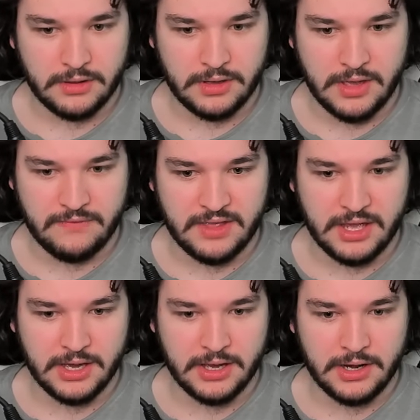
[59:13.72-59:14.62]
And
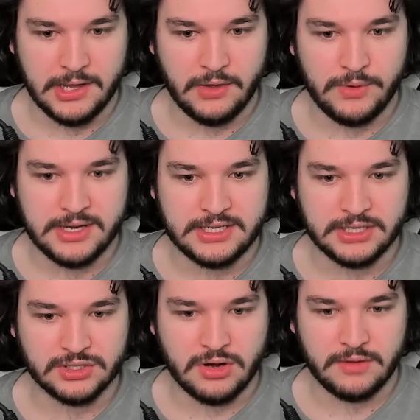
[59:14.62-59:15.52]
then we
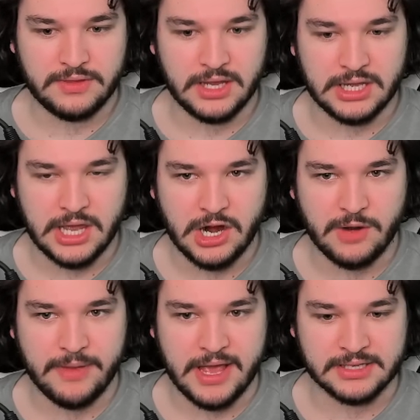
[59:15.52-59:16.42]
discard the
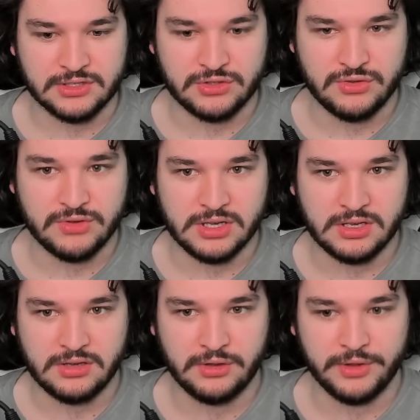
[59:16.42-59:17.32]
Karabast to
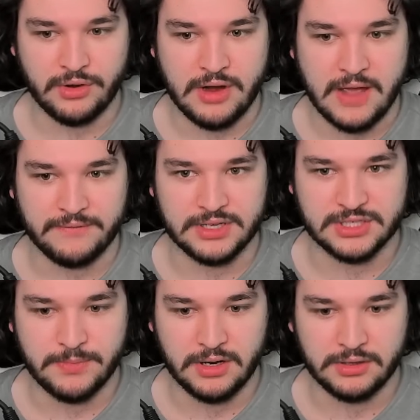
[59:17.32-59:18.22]
kill the Crafty
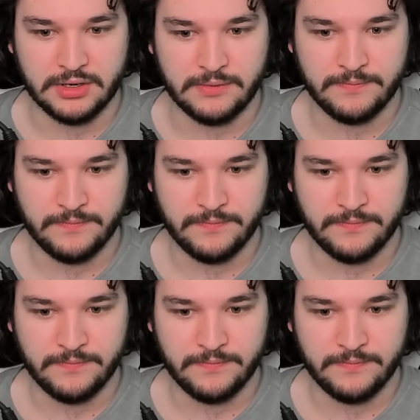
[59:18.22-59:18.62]
Smuggler.